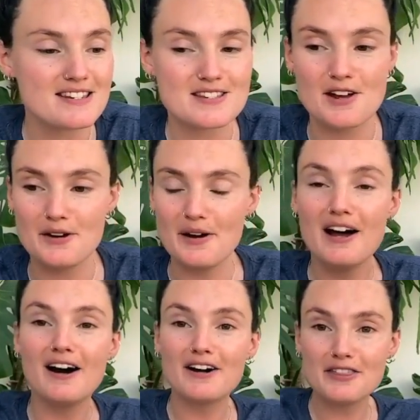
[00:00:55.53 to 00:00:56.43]
So
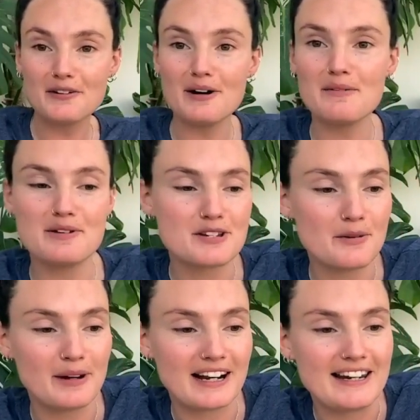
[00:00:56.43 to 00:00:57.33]
I thought I would
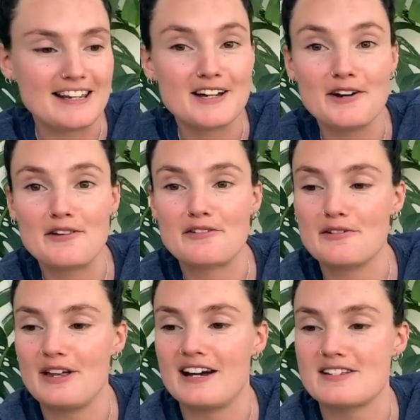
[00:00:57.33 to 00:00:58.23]
quickly go through
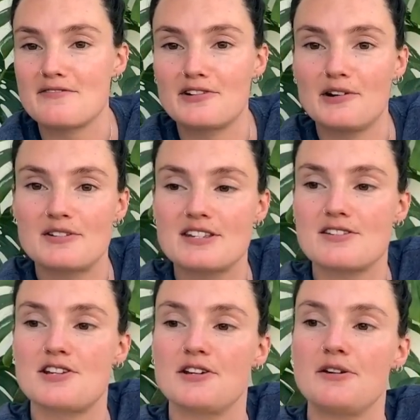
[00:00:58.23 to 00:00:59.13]
that. I've got
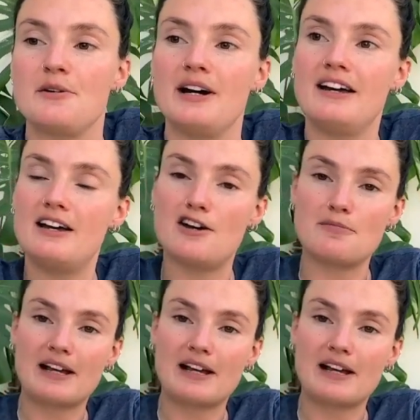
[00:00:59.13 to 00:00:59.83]
two of my